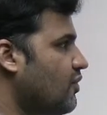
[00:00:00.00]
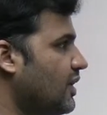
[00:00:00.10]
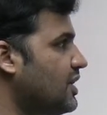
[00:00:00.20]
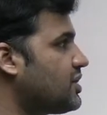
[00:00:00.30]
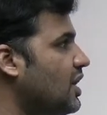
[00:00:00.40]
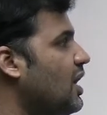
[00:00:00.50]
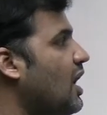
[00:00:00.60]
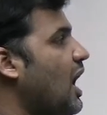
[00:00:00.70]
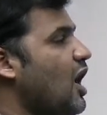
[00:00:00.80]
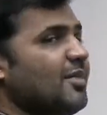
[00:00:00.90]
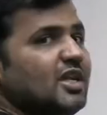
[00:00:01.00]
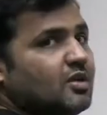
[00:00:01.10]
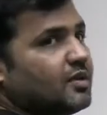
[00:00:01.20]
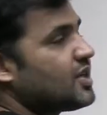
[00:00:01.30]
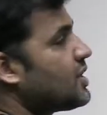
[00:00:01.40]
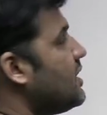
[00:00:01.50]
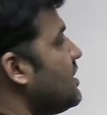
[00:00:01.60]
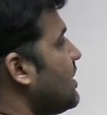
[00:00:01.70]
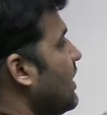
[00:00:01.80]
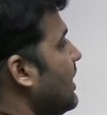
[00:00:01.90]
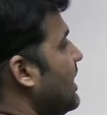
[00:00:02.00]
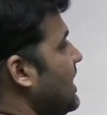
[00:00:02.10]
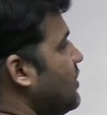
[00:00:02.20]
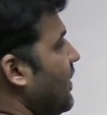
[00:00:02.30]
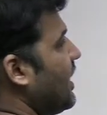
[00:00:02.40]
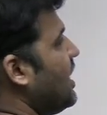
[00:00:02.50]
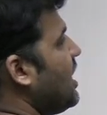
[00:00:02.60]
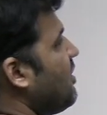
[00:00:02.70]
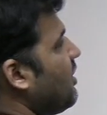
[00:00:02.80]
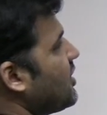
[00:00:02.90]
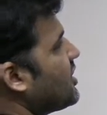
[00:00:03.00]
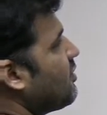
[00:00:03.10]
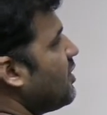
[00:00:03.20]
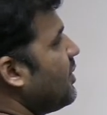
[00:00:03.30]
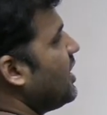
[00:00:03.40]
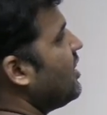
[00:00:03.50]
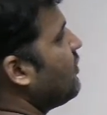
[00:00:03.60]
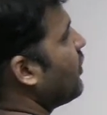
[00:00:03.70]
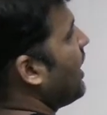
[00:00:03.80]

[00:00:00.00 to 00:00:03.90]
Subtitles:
first how many questions these faculty members are preparing for